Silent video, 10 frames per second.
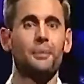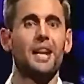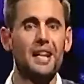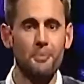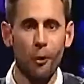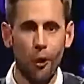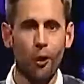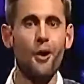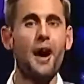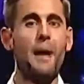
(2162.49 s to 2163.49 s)
and I'm getting
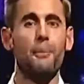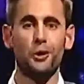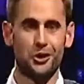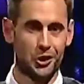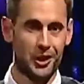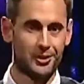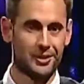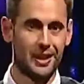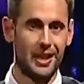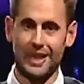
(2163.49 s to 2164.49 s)
more and more
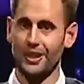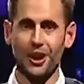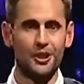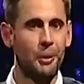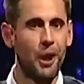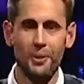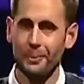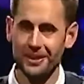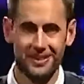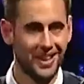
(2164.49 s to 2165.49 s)
stress. And in those
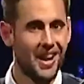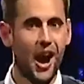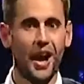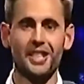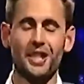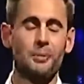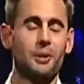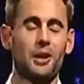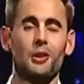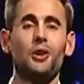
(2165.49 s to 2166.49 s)
moments, I just got
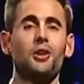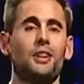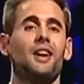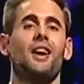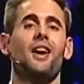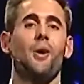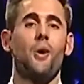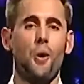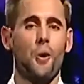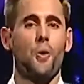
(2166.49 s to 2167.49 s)
to be like, Lord,
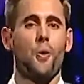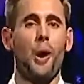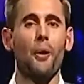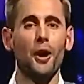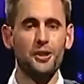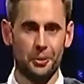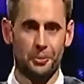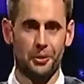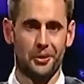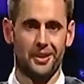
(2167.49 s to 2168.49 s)
I
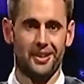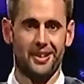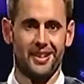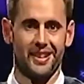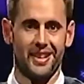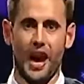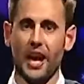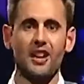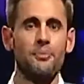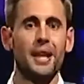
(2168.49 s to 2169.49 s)
worship you.
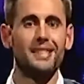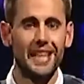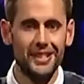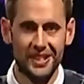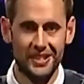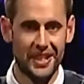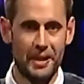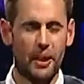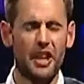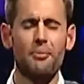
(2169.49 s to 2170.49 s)
I give my attention to
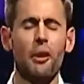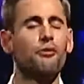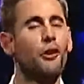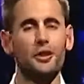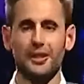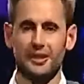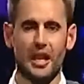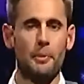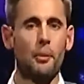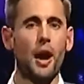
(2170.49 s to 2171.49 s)
Him. I give my
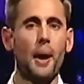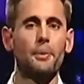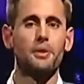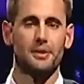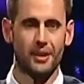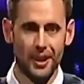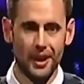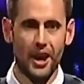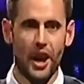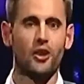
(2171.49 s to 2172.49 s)
focus to Him. And what happens?
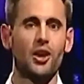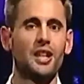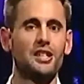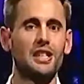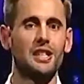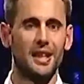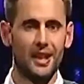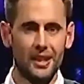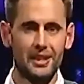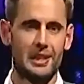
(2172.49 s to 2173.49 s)
I gradually
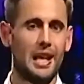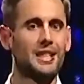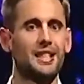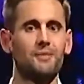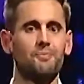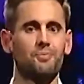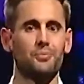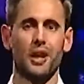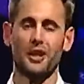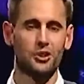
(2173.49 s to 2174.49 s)
slacken.
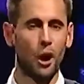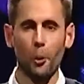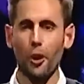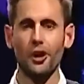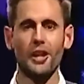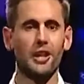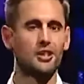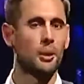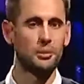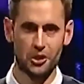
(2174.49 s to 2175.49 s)
I stop working.
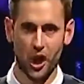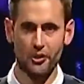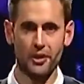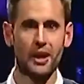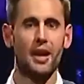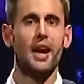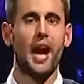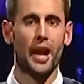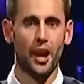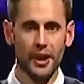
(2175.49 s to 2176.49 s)
I stop striving.
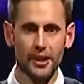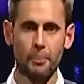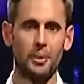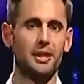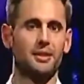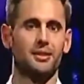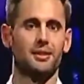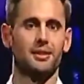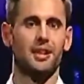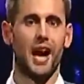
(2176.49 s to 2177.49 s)
And I get the
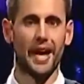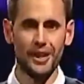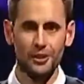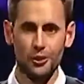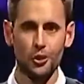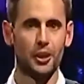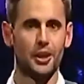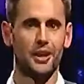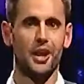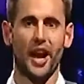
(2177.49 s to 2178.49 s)
peace. I get the
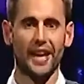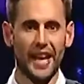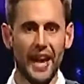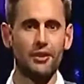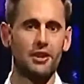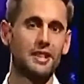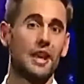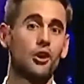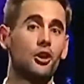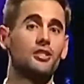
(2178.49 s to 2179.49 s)
joy. I get everything
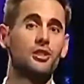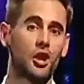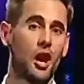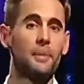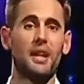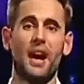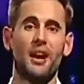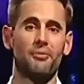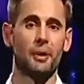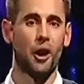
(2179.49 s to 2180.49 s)
that God's designed me to
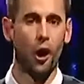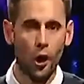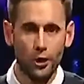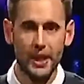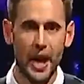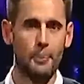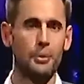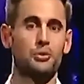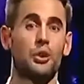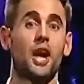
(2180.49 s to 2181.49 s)
have. But it only
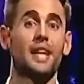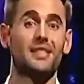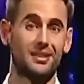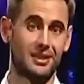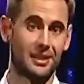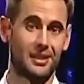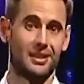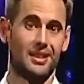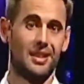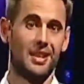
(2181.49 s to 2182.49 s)
happens when I get still.
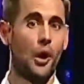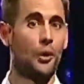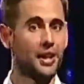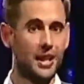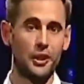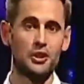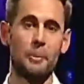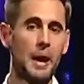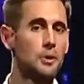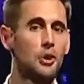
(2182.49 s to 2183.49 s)
I want to encourage
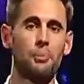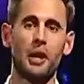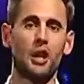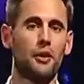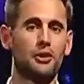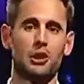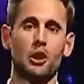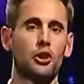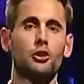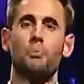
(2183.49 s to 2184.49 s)
you. Maybe your prayer life is a
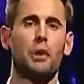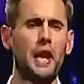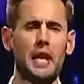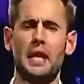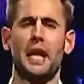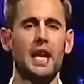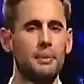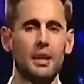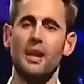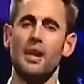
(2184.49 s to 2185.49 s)
lot of you praying and
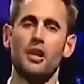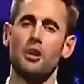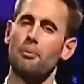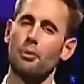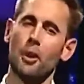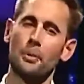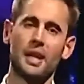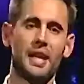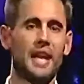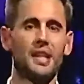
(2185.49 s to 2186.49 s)
naming. You're
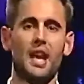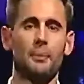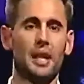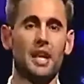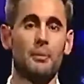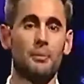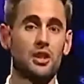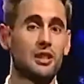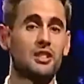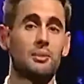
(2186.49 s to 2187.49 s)
probably going to end up
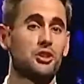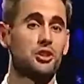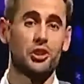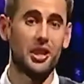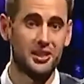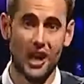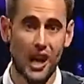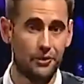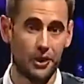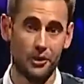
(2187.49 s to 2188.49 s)
getting just as much stressed
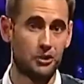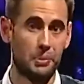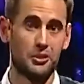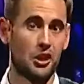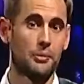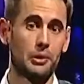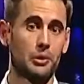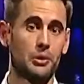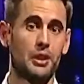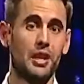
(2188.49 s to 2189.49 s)
after you spend time
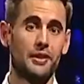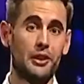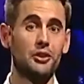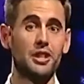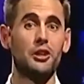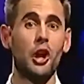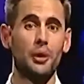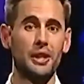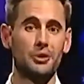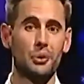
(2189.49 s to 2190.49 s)
with the Lord than you did
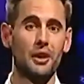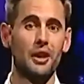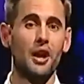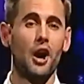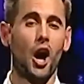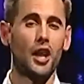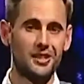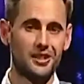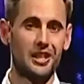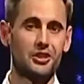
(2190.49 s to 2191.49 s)
going into it.
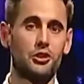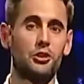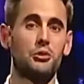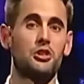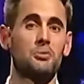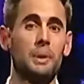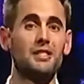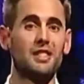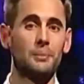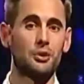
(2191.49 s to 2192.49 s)
I'd suggest to you
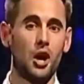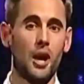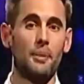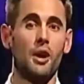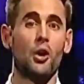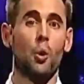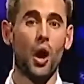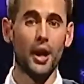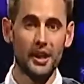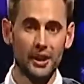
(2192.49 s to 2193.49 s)
spend some time
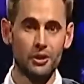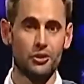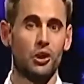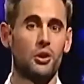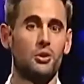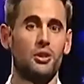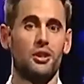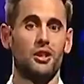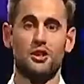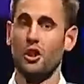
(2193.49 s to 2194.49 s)
quietening your soul.
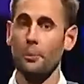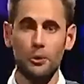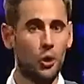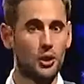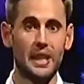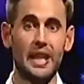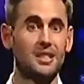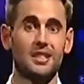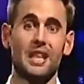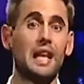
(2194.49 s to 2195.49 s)
Stop talking
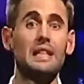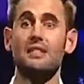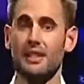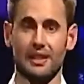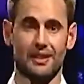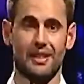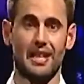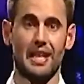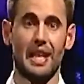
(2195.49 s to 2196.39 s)
and just start listening.